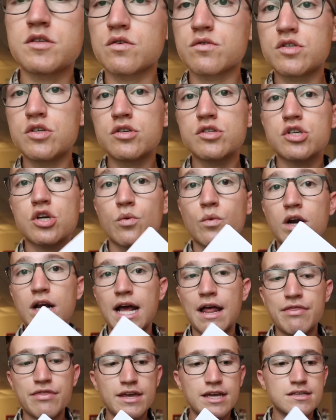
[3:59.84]
so students are going to work
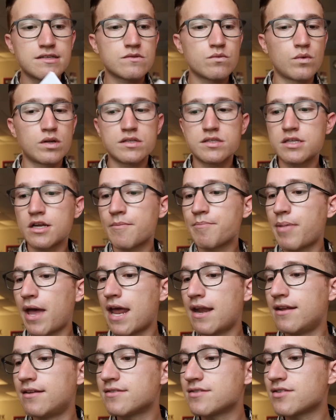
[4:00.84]
on this once their
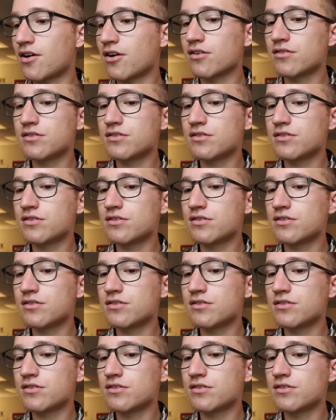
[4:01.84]
pennants are